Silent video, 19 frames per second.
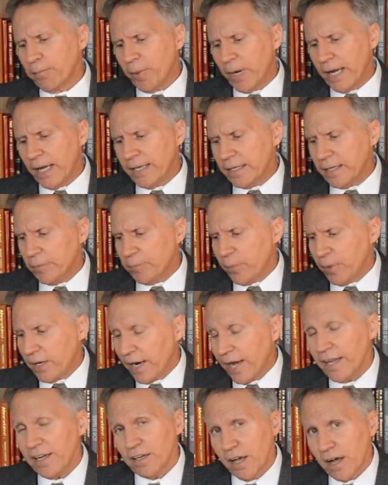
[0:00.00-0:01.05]
But
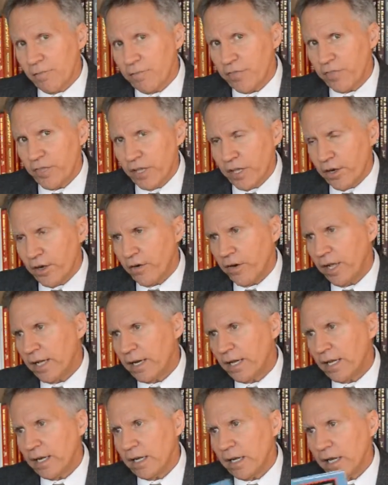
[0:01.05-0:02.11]
I love theater,
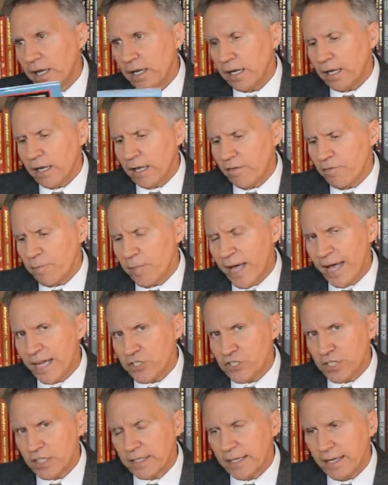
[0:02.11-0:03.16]
and I love
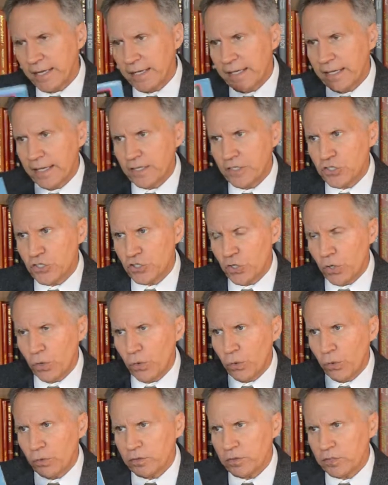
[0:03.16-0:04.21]
magic, and
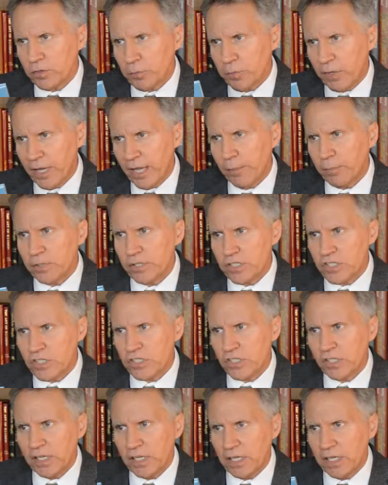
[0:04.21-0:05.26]
so to be able to
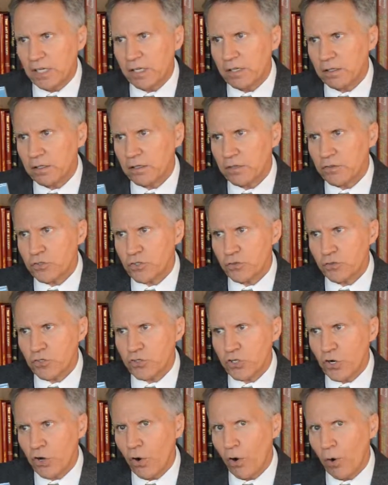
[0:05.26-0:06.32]
see
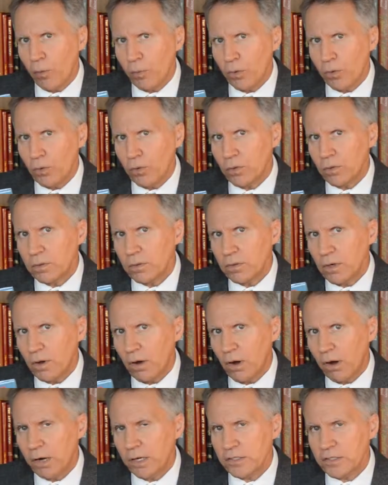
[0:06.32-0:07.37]
George Goebel
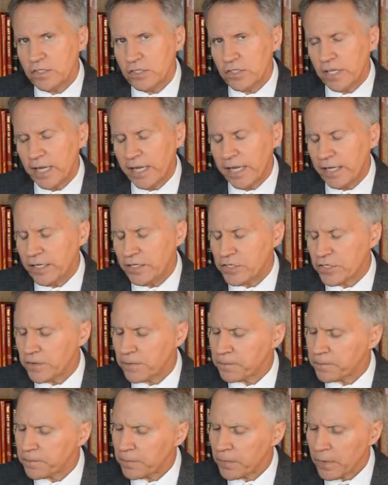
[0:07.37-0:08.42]
on stage
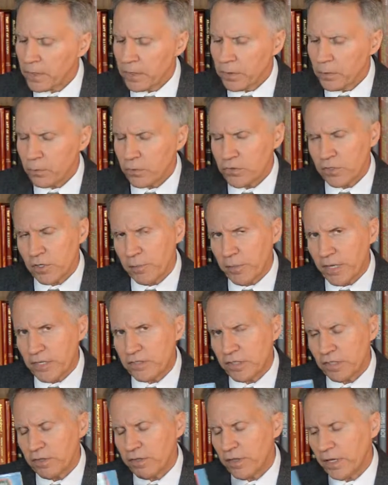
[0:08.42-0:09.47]
was an
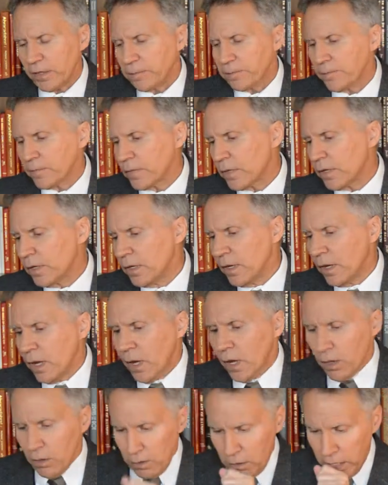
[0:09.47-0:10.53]
amazing thing.
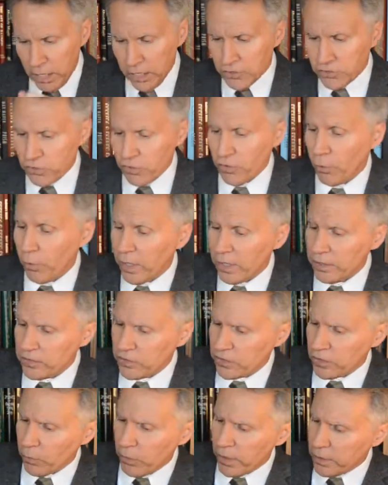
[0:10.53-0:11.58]
So the one
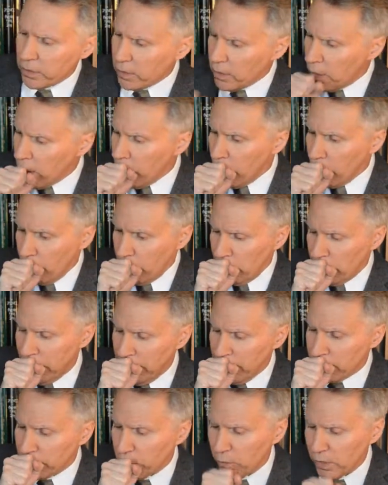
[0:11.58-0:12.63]

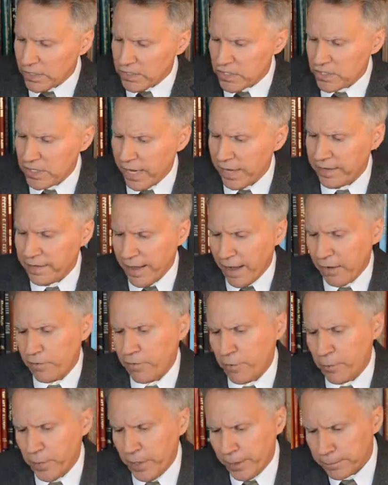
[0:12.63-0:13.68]
standout
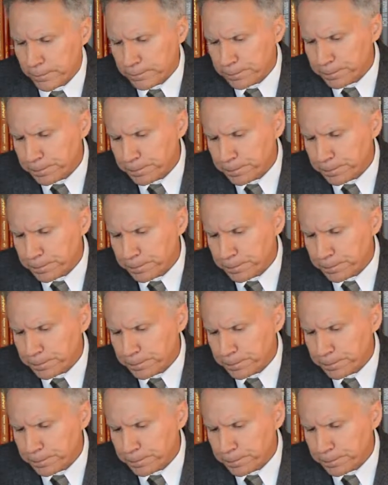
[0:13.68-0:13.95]
for me